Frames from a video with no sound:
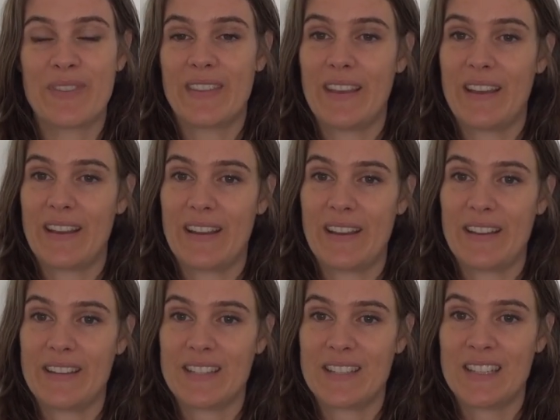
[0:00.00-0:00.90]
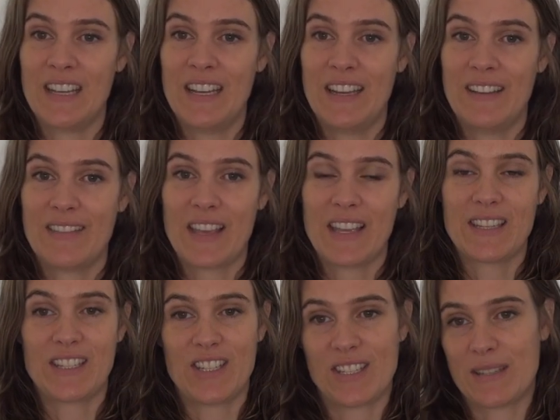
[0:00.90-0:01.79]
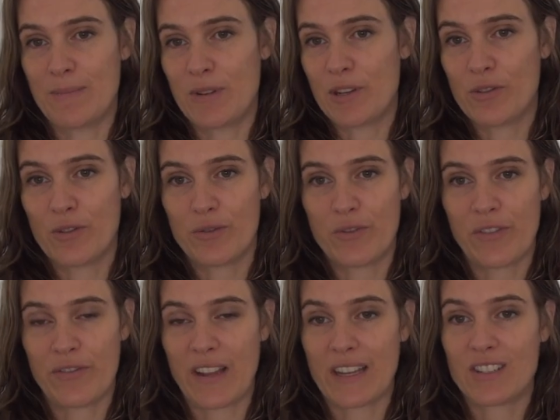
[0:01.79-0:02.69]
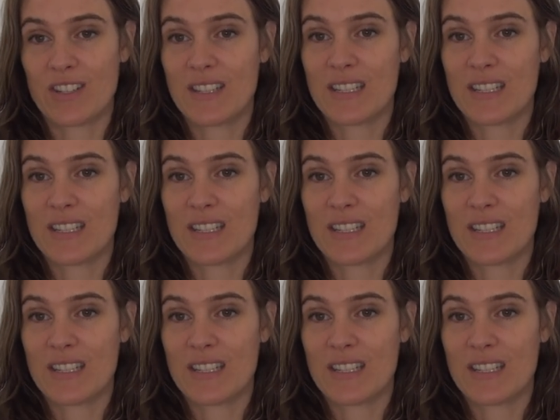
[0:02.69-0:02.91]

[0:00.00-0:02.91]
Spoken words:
These are just some little reflection